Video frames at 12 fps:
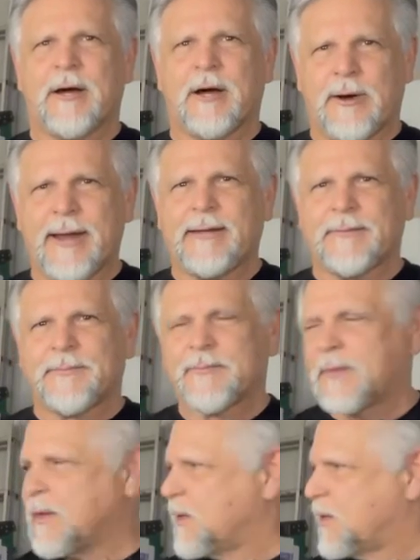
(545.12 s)
All right?
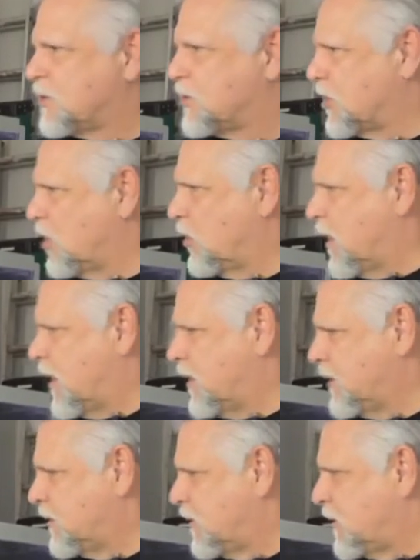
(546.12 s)
So, uh,
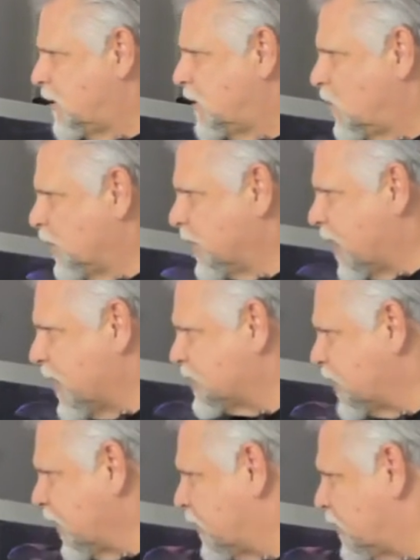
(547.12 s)
what do you guys
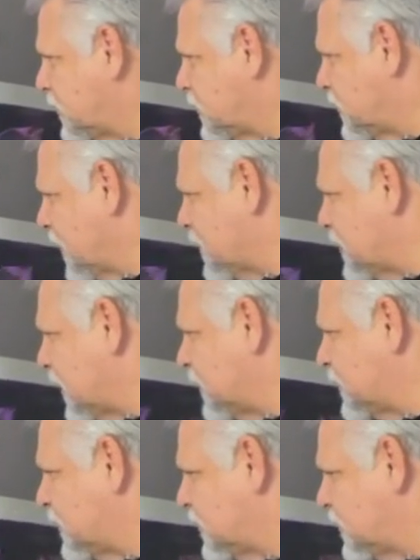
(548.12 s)
think? Does it make sense?